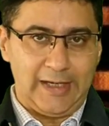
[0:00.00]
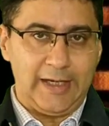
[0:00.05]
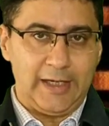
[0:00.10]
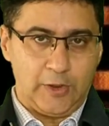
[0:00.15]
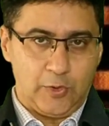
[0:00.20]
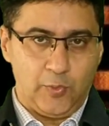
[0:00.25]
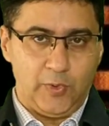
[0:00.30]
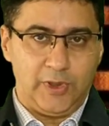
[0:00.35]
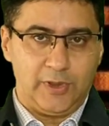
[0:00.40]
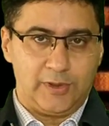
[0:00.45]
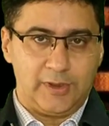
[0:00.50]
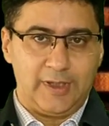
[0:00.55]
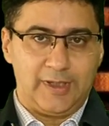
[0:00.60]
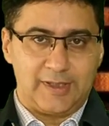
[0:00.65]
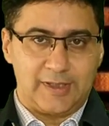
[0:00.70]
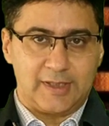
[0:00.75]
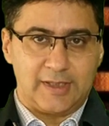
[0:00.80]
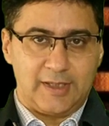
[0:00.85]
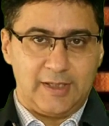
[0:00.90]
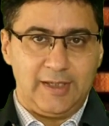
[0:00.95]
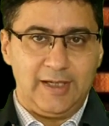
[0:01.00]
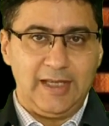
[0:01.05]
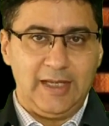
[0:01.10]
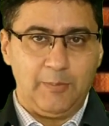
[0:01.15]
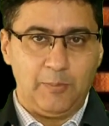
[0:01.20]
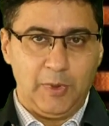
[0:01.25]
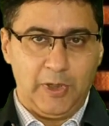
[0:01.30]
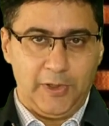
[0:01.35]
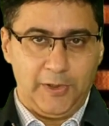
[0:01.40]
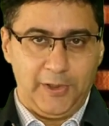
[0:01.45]
network. It's
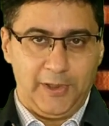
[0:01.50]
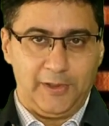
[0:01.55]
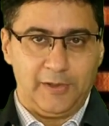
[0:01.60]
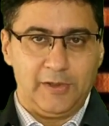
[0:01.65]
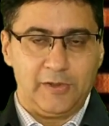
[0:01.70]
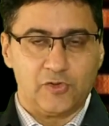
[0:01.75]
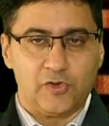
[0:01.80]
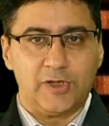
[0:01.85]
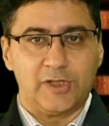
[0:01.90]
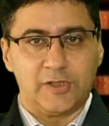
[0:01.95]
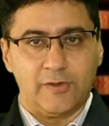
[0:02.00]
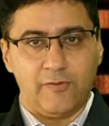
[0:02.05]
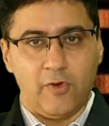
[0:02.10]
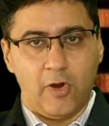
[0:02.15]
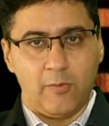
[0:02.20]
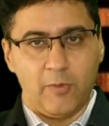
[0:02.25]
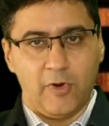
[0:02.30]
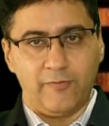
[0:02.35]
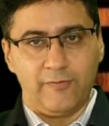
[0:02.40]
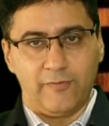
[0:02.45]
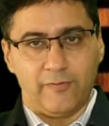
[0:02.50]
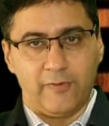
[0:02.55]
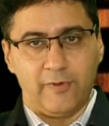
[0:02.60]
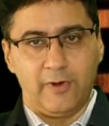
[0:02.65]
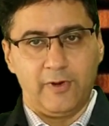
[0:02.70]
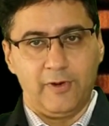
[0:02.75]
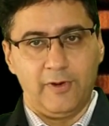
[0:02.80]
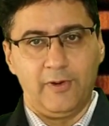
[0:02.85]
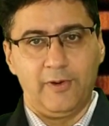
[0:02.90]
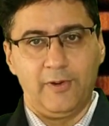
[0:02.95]
deep learning. So it's a form of
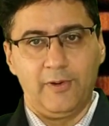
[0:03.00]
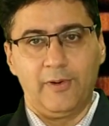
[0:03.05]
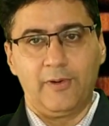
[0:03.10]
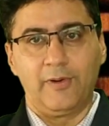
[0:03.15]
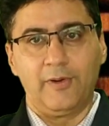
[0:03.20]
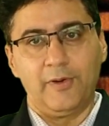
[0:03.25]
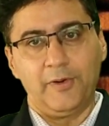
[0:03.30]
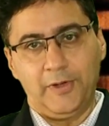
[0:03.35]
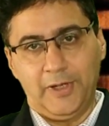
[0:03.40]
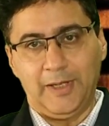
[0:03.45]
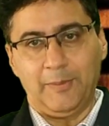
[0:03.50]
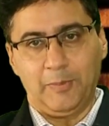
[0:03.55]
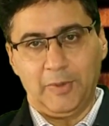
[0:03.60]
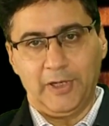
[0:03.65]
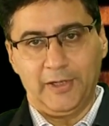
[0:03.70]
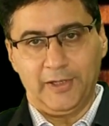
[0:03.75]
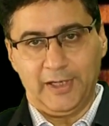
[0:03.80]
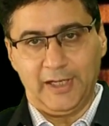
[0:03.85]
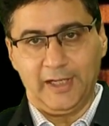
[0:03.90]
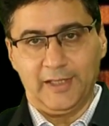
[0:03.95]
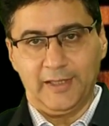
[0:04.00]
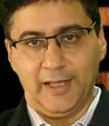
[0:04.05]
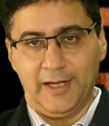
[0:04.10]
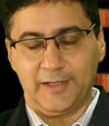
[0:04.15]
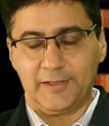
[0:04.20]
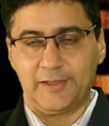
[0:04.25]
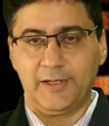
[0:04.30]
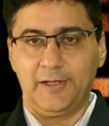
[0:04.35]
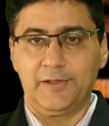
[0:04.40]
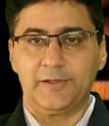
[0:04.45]
uh, deep learning in
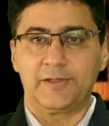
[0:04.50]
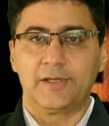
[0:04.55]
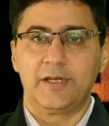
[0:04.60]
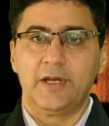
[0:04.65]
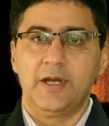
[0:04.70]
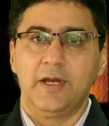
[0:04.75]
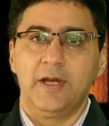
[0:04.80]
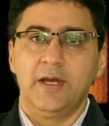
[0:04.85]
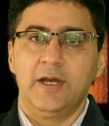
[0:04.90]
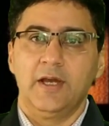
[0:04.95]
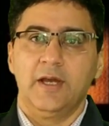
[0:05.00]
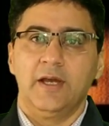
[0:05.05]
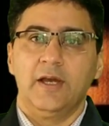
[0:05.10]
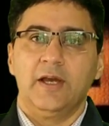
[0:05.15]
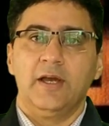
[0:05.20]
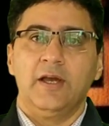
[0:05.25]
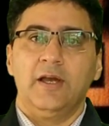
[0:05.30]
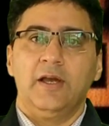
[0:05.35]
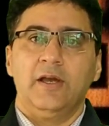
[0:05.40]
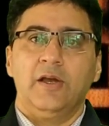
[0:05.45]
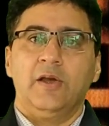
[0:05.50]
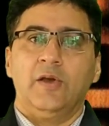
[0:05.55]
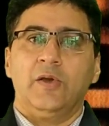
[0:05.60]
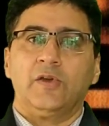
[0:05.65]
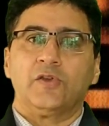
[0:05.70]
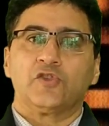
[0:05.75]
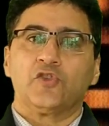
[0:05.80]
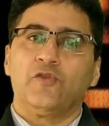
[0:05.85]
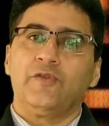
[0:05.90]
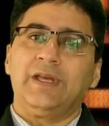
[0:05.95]
that sense. So